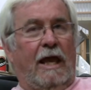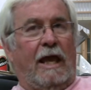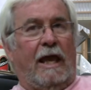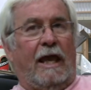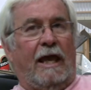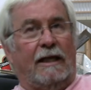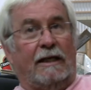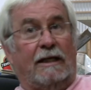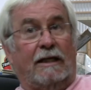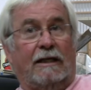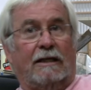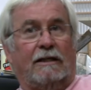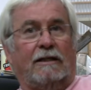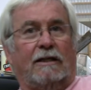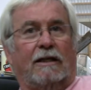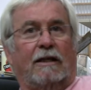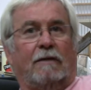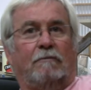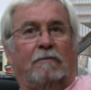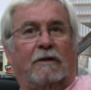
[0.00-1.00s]
And it
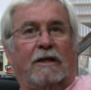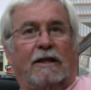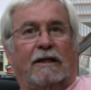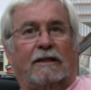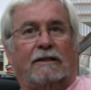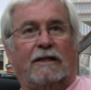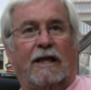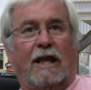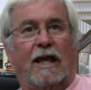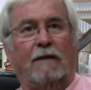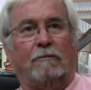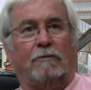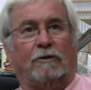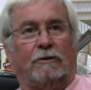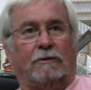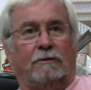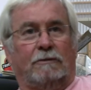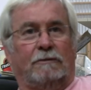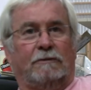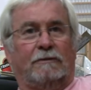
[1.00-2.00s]
ended up being a
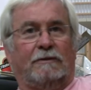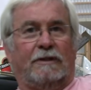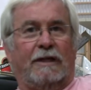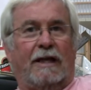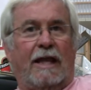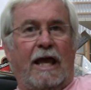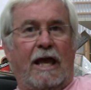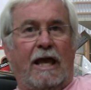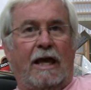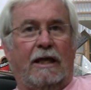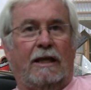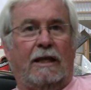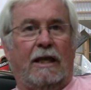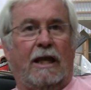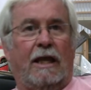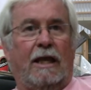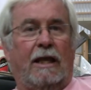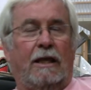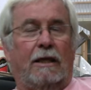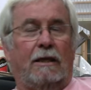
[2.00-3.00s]
table that had
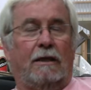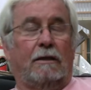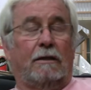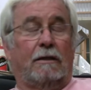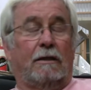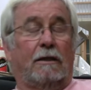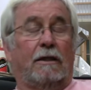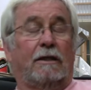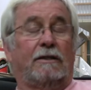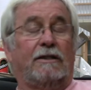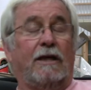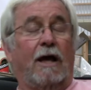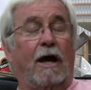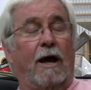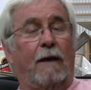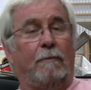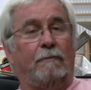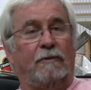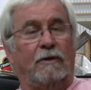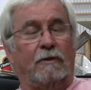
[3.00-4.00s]
a
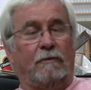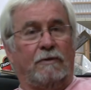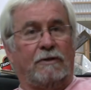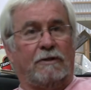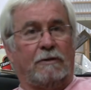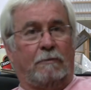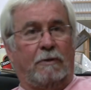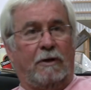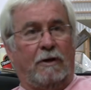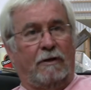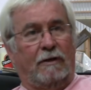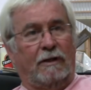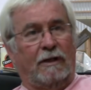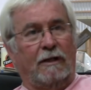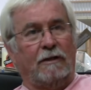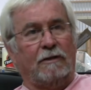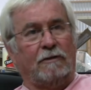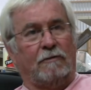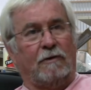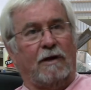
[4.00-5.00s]
top that was a
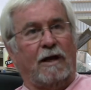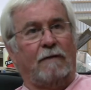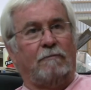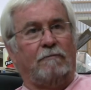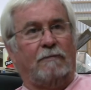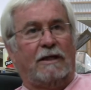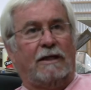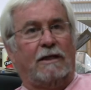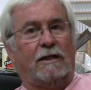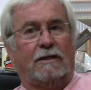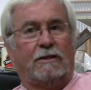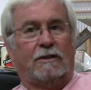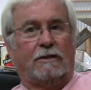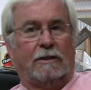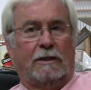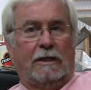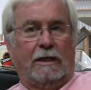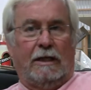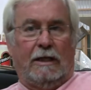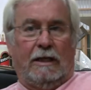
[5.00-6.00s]
parallelogram, because